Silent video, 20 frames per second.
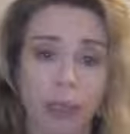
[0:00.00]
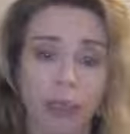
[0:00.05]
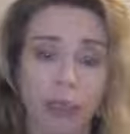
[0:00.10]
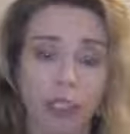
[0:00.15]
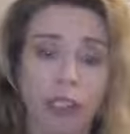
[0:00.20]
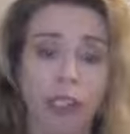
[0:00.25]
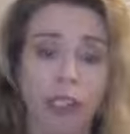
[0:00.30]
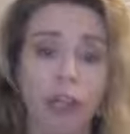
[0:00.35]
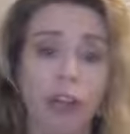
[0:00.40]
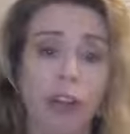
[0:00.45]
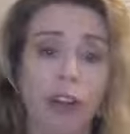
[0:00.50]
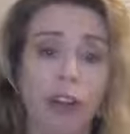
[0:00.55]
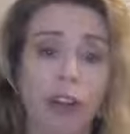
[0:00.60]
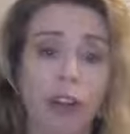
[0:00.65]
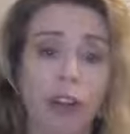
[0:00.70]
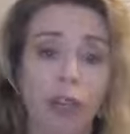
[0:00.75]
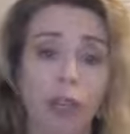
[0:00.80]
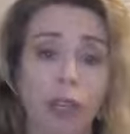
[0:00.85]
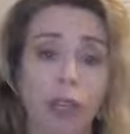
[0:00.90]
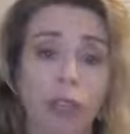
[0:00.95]
which is the
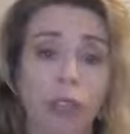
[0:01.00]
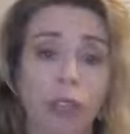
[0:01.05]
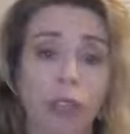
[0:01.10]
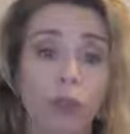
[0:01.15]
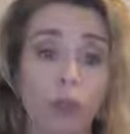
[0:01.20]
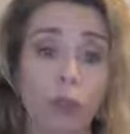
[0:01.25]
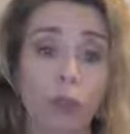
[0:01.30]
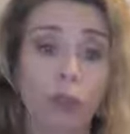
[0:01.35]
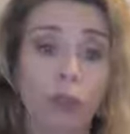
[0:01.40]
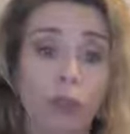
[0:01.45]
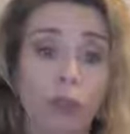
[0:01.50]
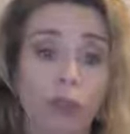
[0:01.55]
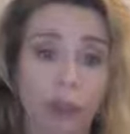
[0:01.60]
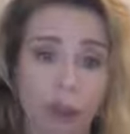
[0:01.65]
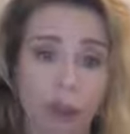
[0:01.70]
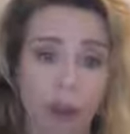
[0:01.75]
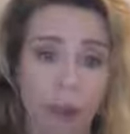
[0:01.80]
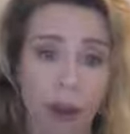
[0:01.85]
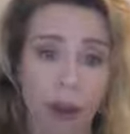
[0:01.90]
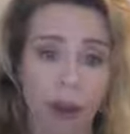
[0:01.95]
American Funds Growth Fund
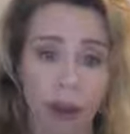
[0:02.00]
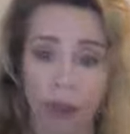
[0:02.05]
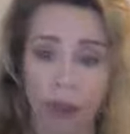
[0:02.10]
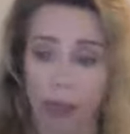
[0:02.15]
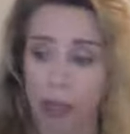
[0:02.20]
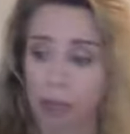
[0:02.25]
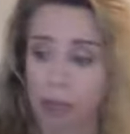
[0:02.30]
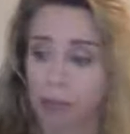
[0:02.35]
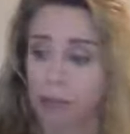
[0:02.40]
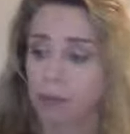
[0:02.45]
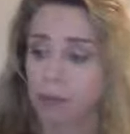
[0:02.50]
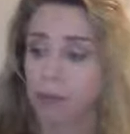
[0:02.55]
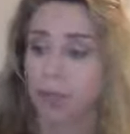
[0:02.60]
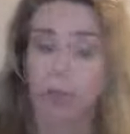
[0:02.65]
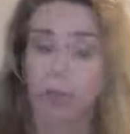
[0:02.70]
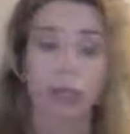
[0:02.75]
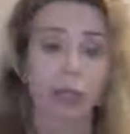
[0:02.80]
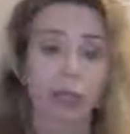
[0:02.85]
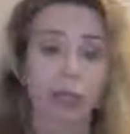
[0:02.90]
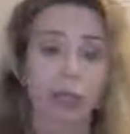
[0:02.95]
of America.
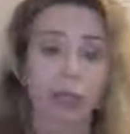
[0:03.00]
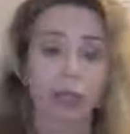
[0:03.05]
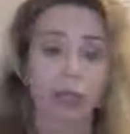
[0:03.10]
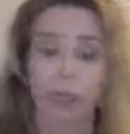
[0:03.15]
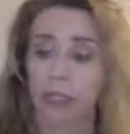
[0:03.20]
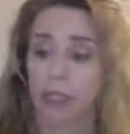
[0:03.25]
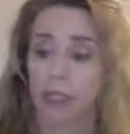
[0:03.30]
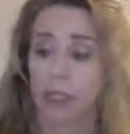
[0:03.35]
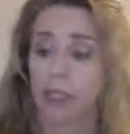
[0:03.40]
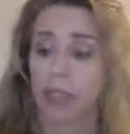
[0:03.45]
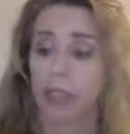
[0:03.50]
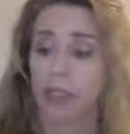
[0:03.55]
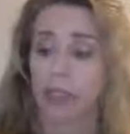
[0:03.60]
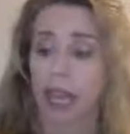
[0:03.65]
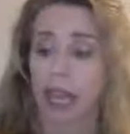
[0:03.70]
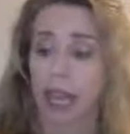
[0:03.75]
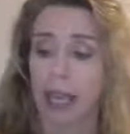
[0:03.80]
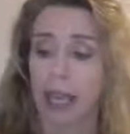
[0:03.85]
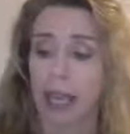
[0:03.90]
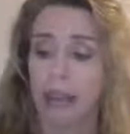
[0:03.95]
I'm looking at Class
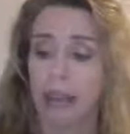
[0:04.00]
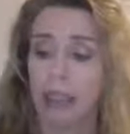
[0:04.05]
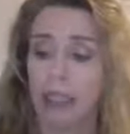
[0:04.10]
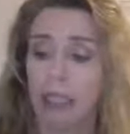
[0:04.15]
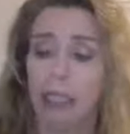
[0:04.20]
A.